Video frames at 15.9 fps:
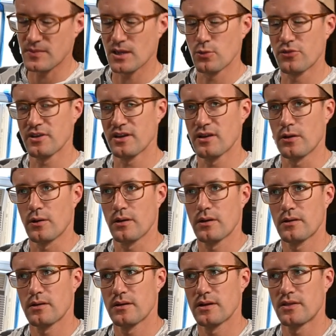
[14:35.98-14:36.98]
was out
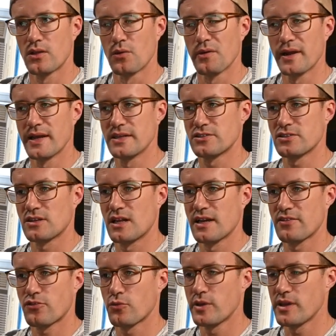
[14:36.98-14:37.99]
at the ranch
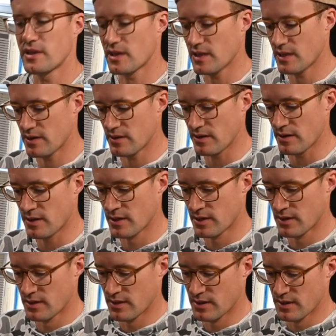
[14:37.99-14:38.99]
last weekend and
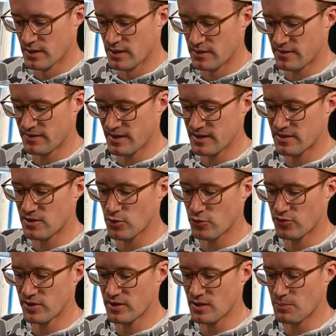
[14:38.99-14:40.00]
decided to go
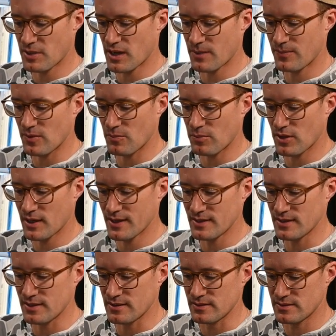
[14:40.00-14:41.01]
sit in the pop-up
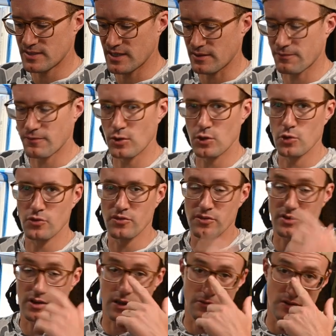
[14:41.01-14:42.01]
blind and take photos and
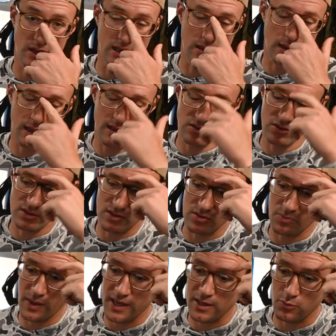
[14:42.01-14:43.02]
stuff, and I took
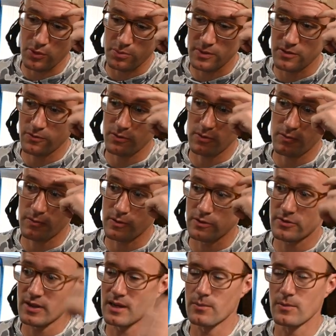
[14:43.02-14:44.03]
this pack with me for the
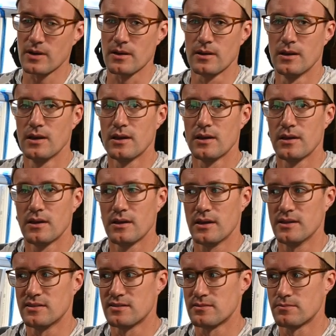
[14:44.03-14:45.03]
first time, and
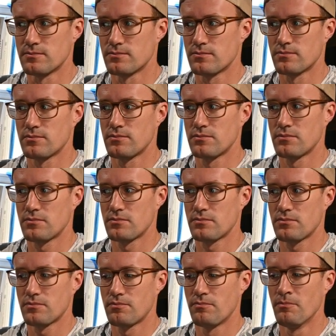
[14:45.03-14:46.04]
it's
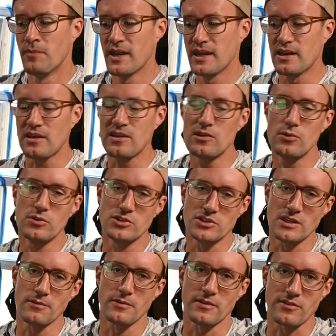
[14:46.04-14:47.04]
made a huge
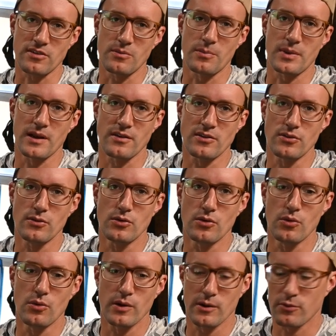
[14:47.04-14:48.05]
difference compared
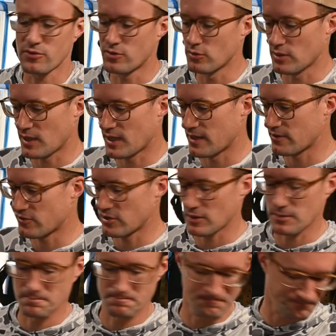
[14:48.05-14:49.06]
to what I was doing last year.